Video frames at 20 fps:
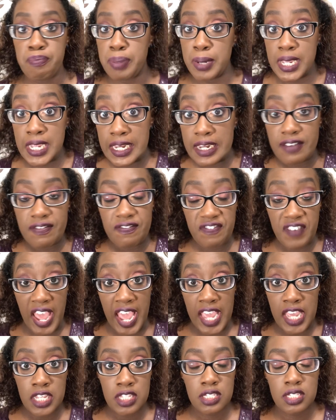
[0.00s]
beat
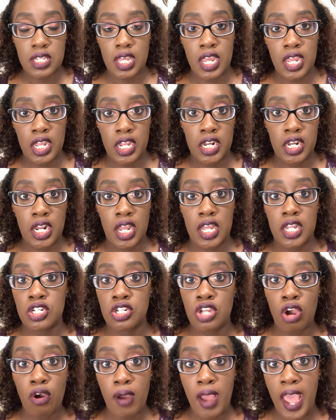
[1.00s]
face and
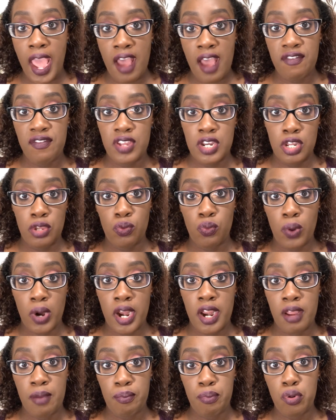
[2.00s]
don't have
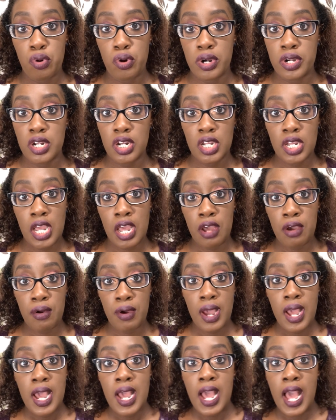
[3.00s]
anywhere important to
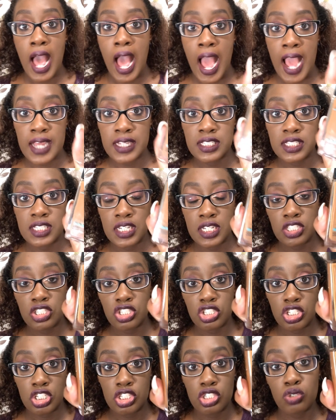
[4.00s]
go. I tend
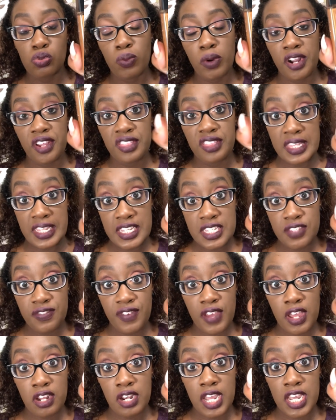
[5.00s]
to just wear this
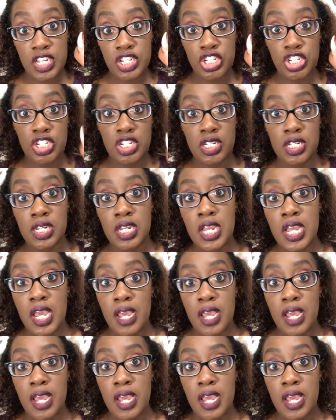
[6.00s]
foundation